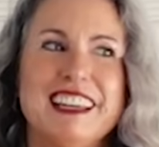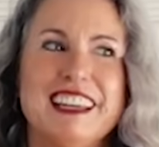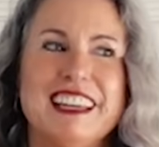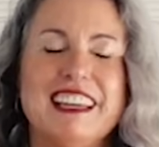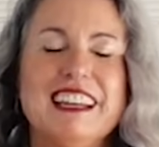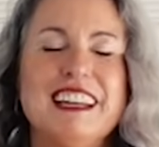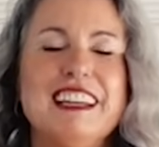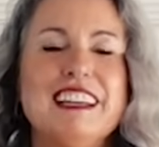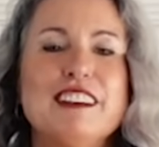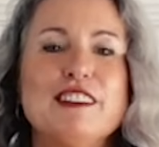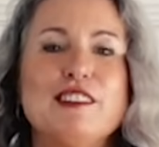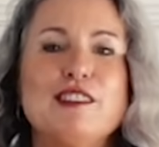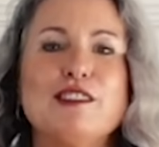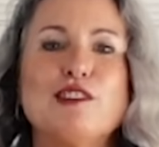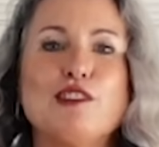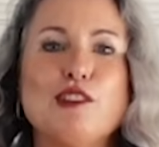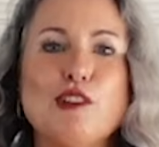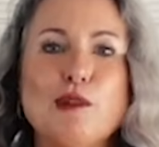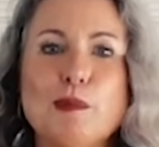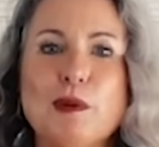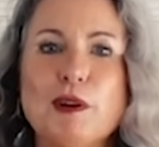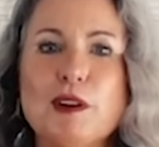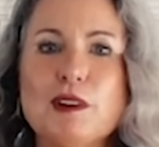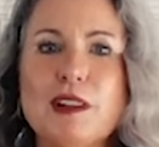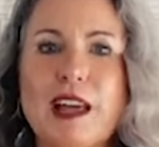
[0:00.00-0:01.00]
It is
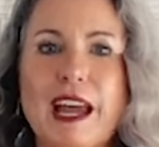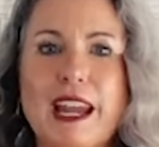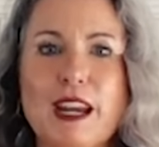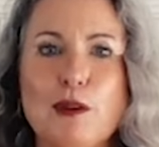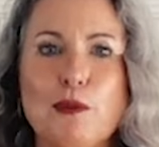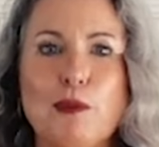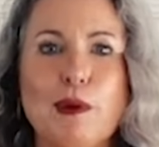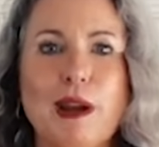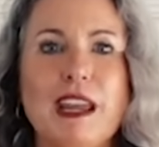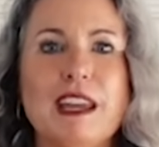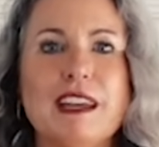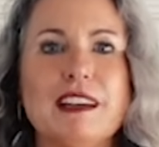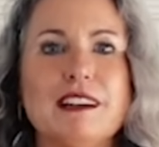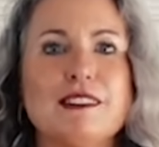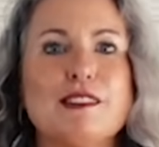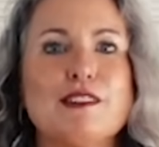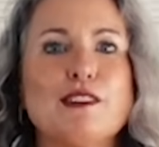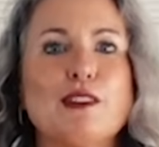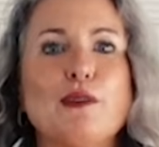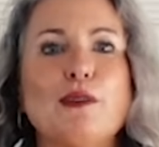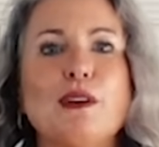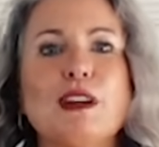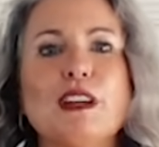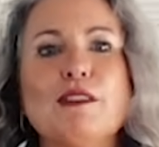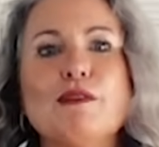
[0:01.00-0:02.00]
super lightweight,
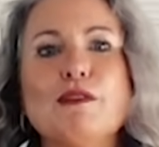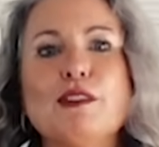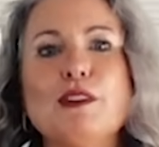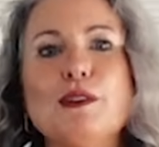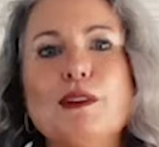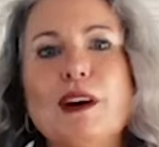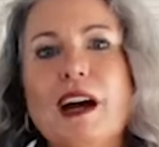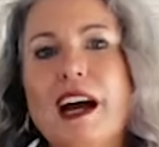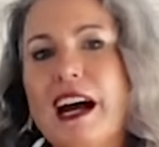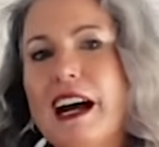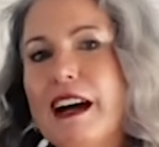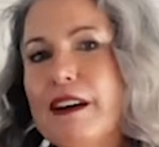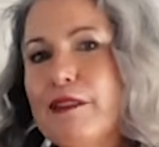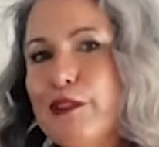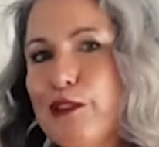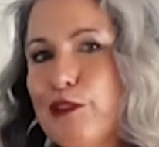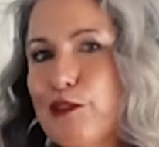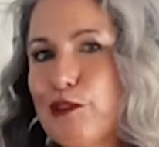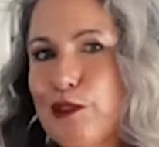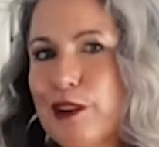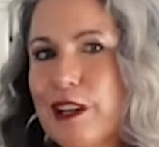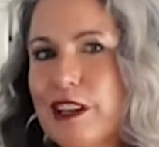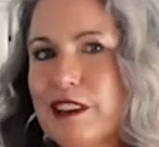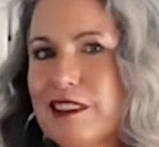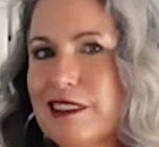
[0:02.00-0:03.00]
so if you have
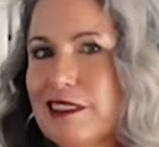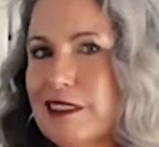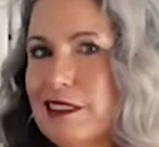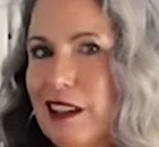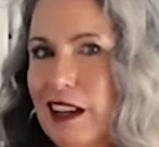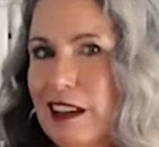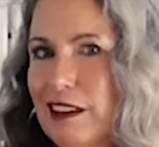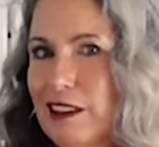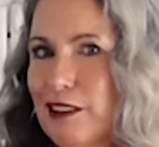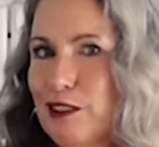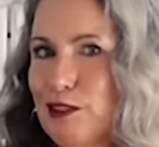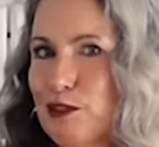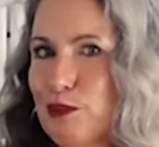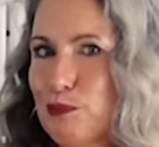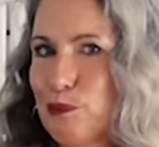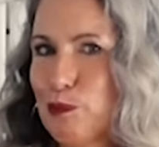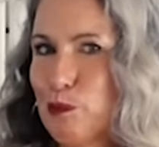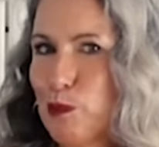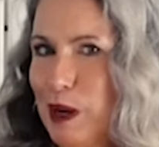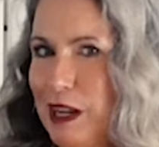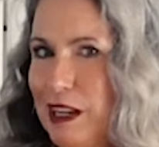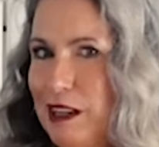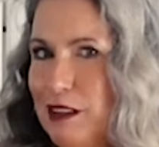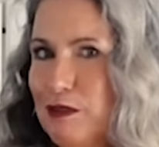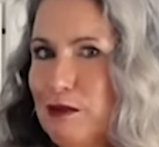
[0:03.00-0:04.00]
strict luggage
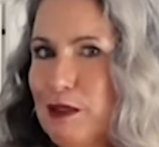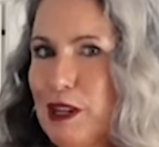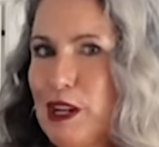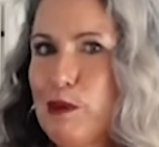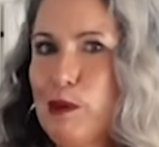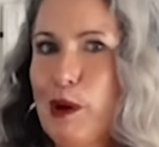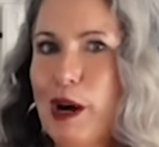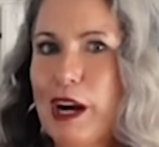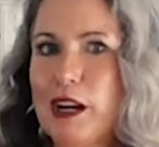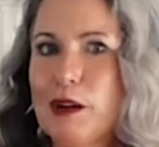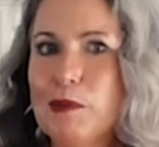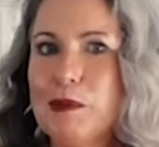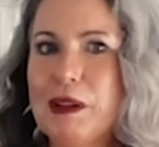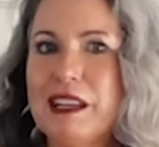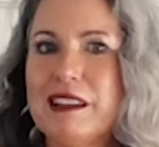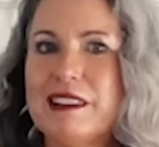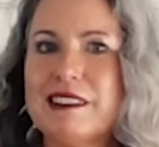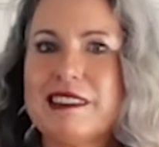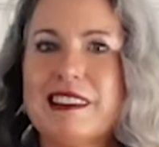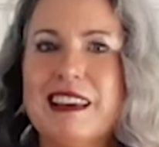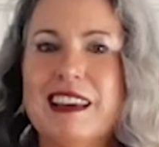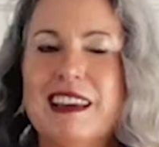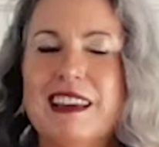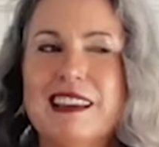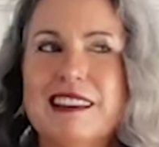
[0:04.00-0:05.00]
weight
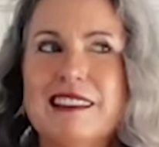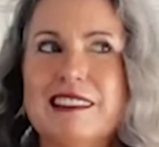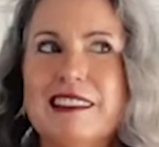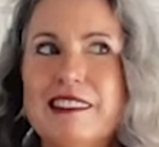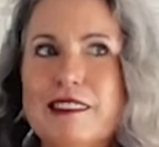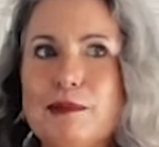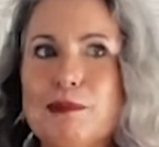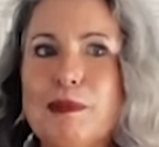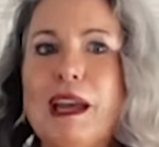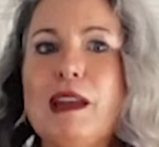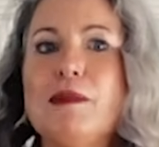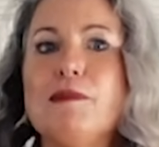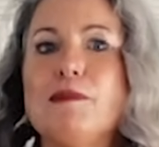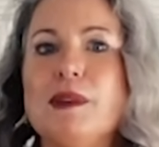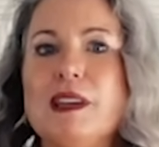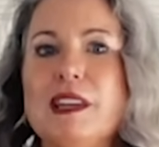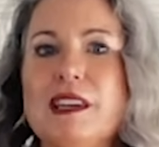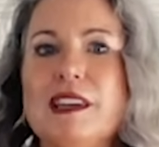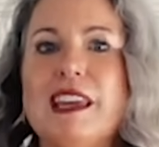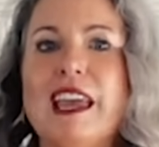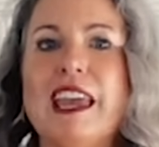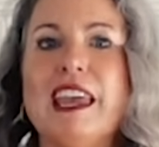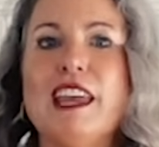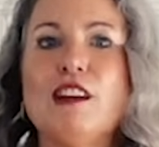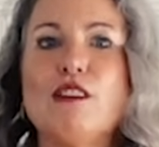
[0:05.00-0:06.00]
requirements, this might
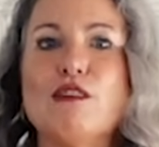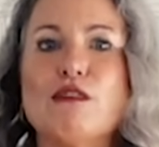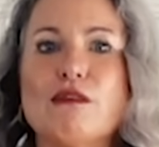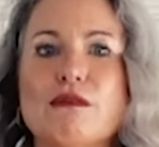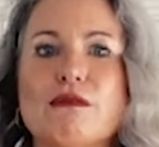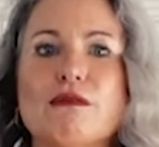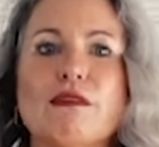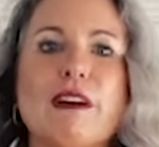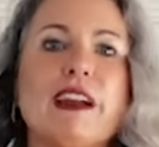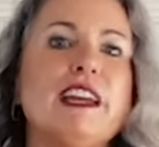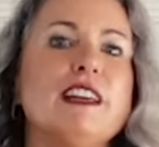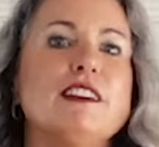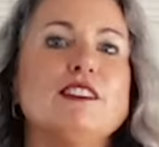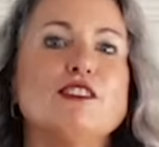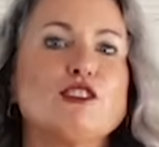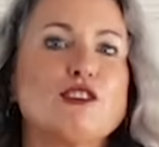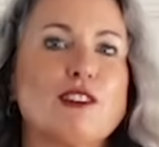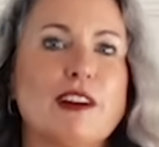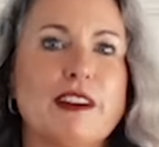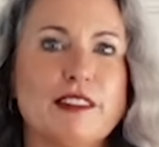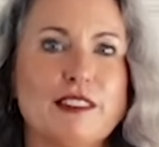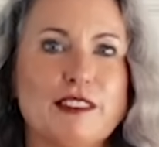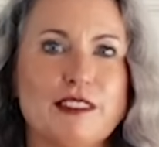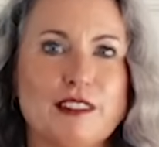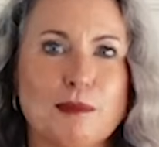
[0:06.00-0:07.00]
be a great
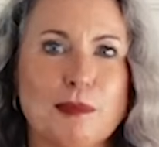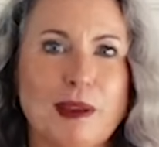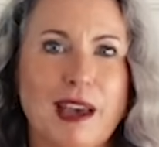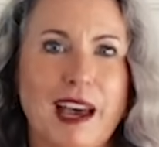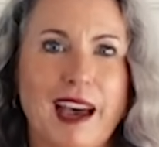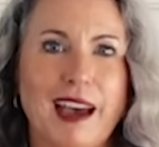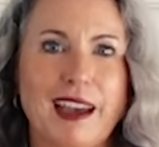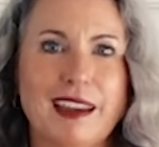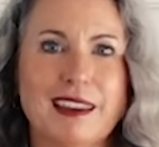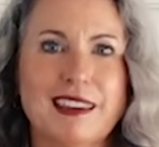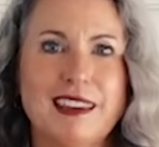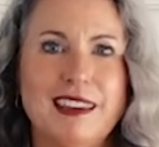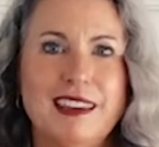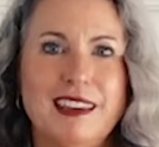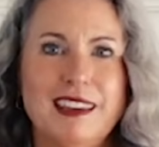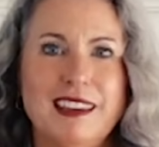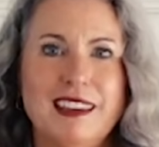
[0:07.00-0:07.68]
dress to pack.